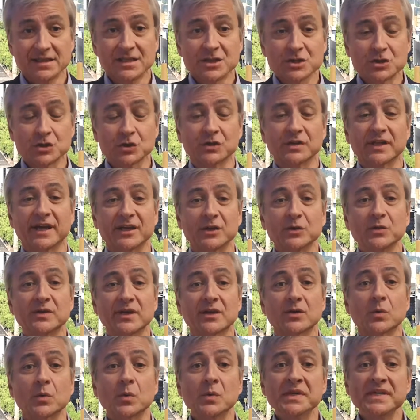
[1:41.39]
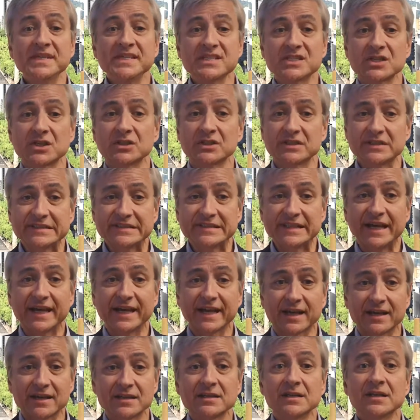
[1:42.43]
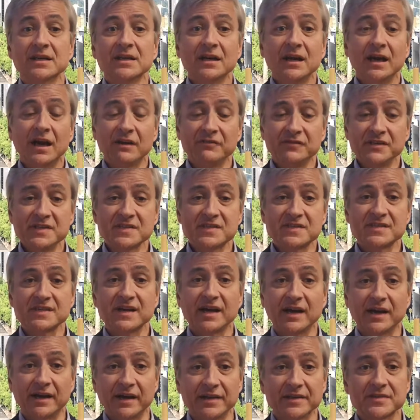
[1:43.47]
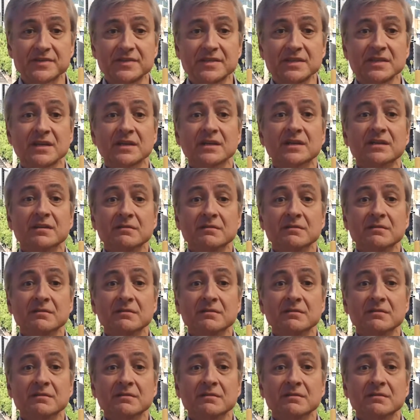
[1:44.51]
so that you can reason the data, have insights,